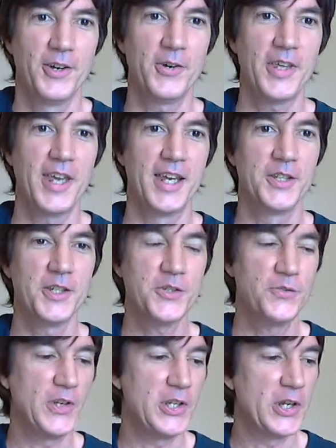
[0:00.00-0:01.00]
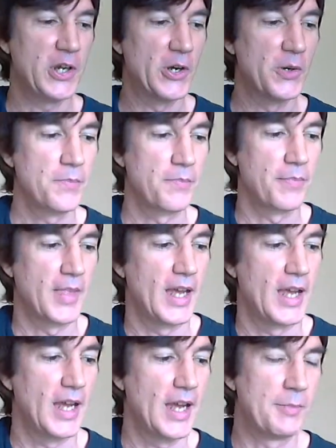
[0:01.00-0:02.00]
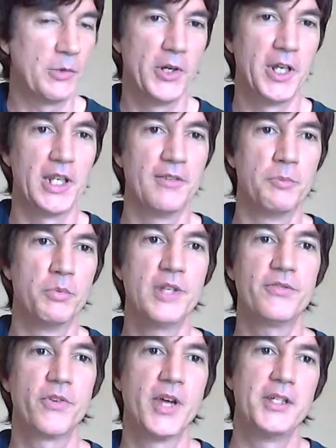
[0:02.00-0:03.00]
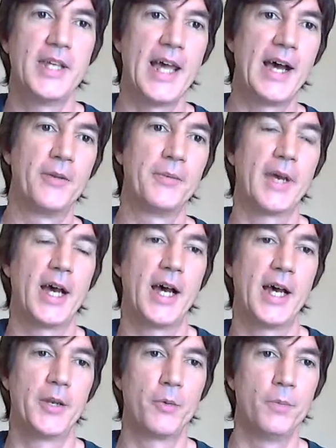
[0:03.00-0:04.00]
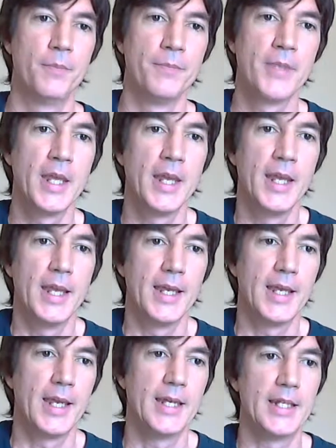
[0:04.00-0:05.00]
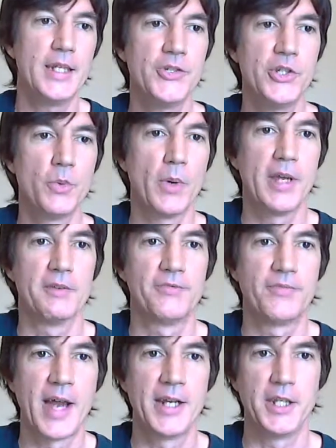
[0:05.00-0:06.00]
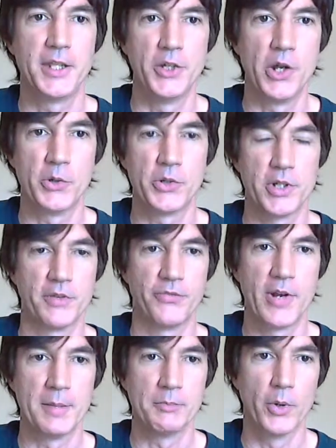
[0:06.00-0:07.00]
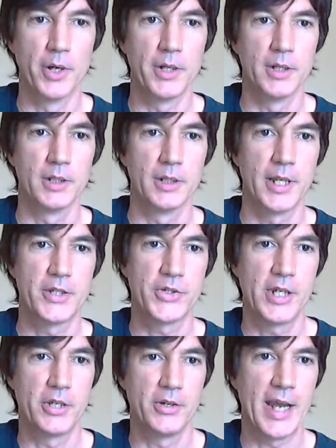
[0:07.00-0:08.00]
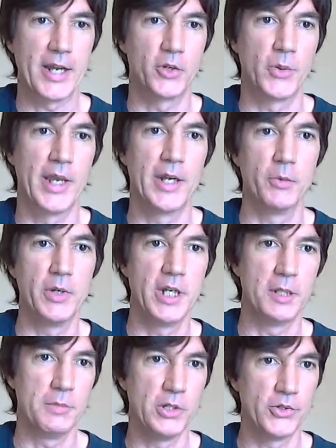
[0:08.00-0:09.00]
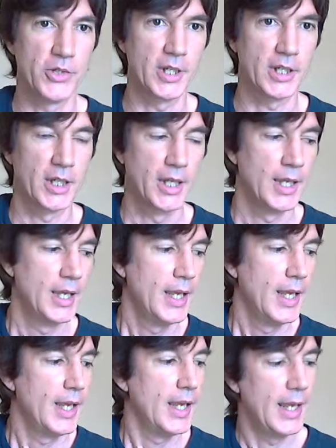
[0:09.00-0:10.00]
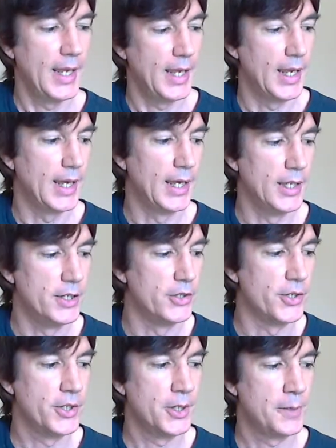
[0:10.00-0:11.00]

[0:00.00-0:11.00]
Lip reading: Okay, in this video, I'm going to give a brief rundown on an easy way of finding the notes on the fretboard. Let's say you're not great at reading music and